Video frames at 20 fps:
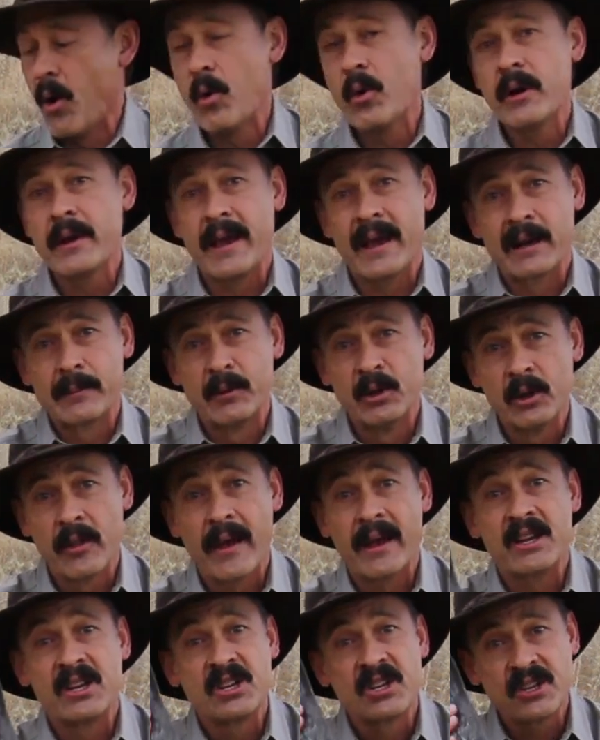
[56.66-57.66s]
horned animal
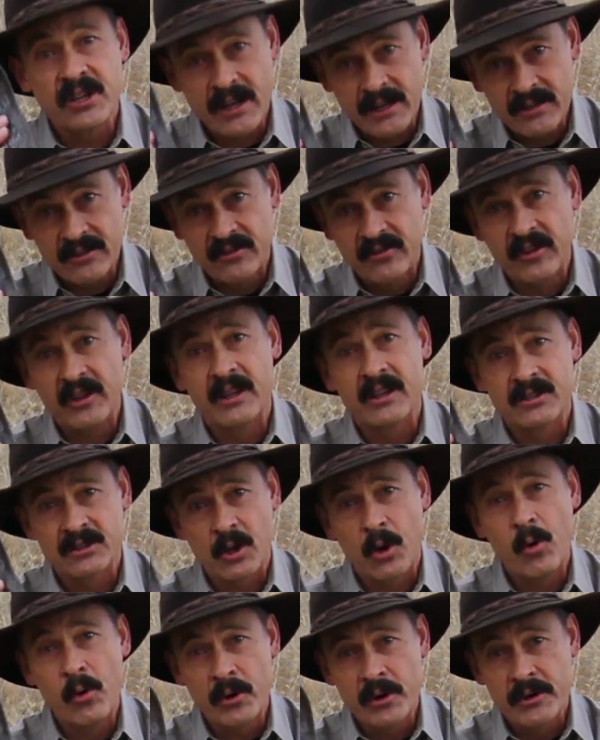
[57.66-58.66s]
that sheds its
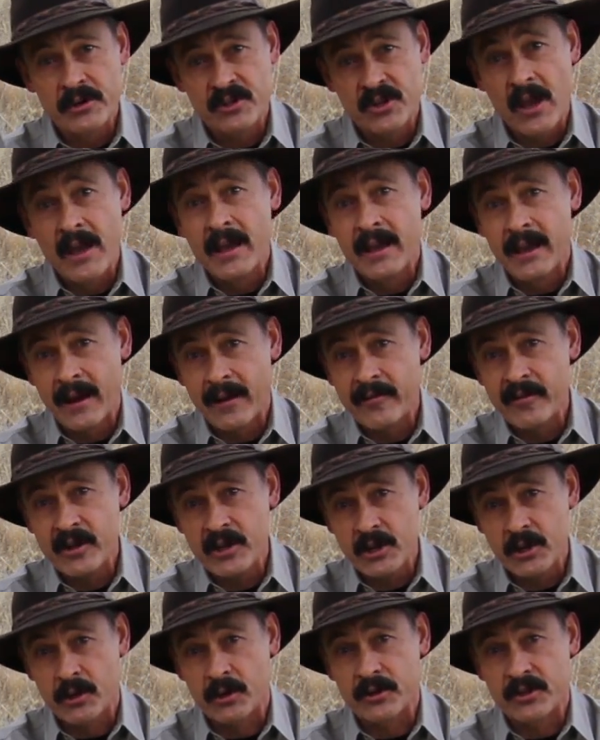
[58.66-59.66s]
horns every
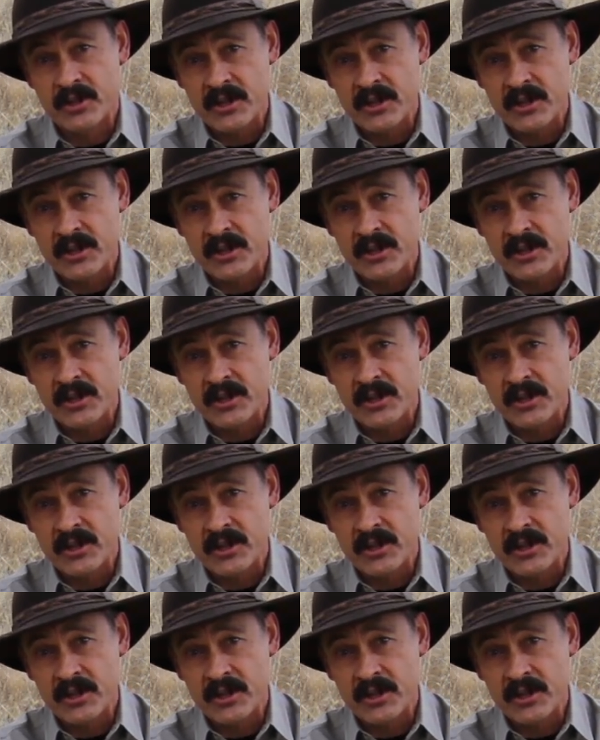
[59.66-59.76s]
year.